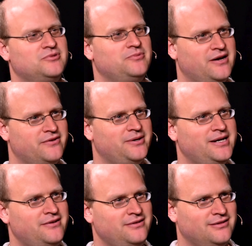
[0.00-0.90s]
Sphero
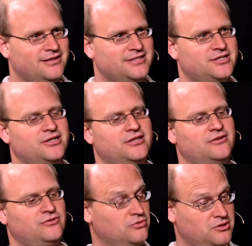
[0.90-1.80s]
here. He's going
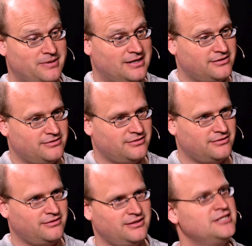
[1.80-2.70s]
to talk about
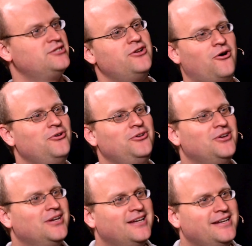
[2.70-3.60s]
his
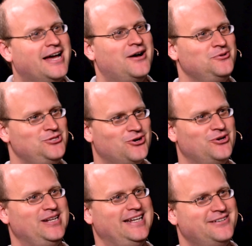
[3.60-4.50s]
long now
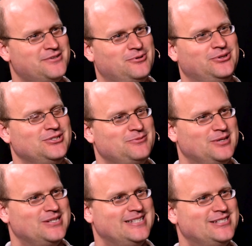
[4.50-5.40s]
journey in robotics
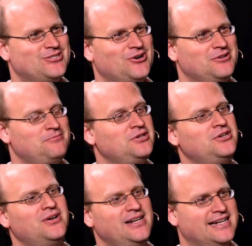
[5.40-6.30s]
because it started
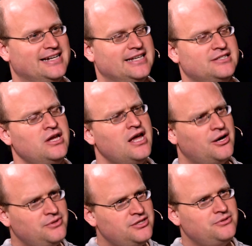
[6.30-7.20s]
pretty early, I guess.
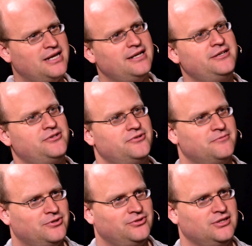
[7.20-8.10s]
How did you get into
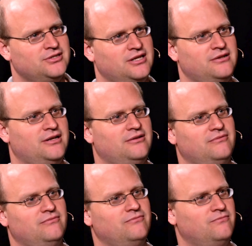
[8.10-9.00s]
robotics
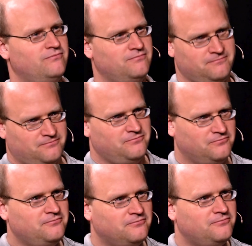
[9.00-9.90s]
and
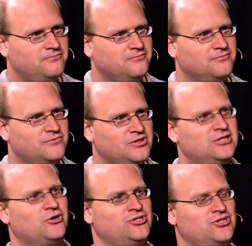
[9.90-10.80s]

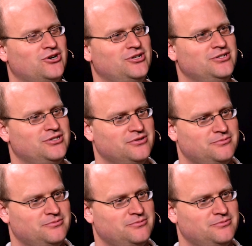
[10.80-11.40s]
got started, so to